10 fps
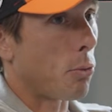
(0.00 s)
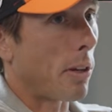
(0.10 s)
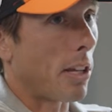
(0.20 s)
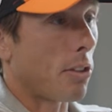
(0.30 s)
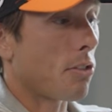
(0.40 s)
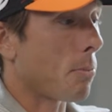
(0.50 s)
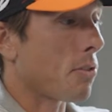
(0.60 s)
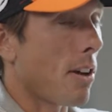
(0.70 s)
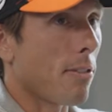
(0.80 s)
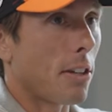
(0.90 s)
this weekend. Some
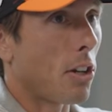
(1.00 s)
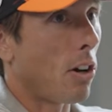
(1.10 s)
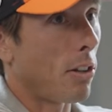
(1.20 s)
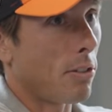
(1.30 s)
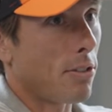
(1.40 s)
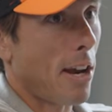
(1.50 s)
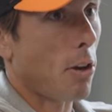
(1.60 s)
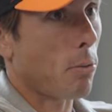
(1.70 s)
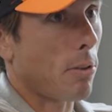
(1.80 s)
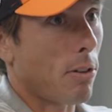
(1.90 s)
stuff had gone
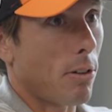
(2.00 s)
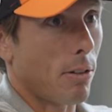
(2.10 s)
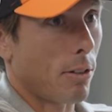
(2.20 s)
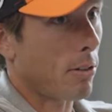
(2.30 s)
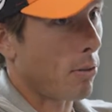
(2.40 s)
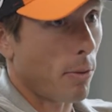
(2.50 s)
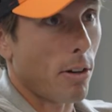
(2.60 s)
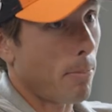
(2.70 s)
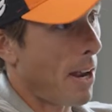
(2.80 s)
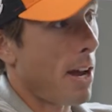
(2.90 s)
south with her
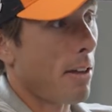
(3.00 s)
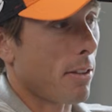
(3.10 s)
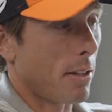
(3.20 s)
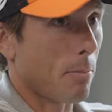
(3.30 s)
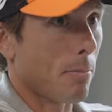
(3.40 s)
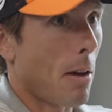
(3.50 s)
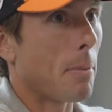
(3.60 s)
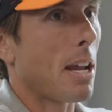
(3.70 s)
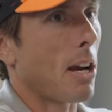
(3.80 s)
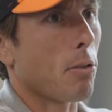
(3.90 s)
career path, and I
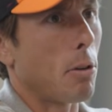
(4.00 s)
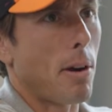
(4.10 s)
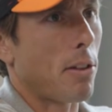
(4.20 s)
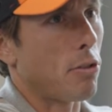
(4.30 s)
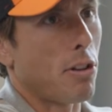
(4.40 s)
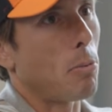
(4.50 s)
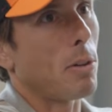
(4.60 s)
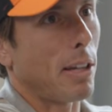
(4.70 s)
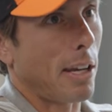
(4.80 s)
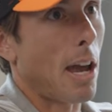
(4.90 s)
mean, not career path in general,
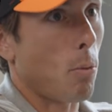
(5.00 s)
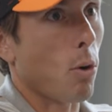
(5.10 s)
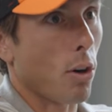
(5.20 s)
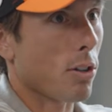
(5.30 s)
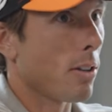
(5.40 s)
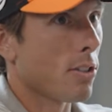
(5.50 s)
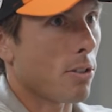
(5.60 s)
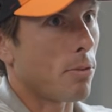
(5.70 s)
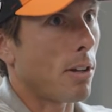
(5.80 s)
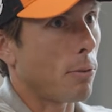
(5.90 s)
but like at work,
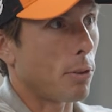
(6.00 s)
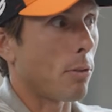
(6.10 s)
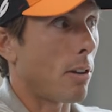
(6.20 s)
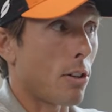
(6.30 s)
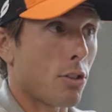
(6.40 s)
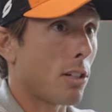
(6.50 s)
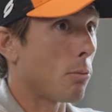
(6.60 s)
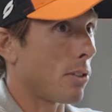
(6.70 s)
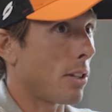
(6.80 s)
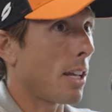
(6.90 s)
some stuff was going on. She
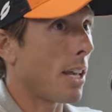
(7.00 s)
was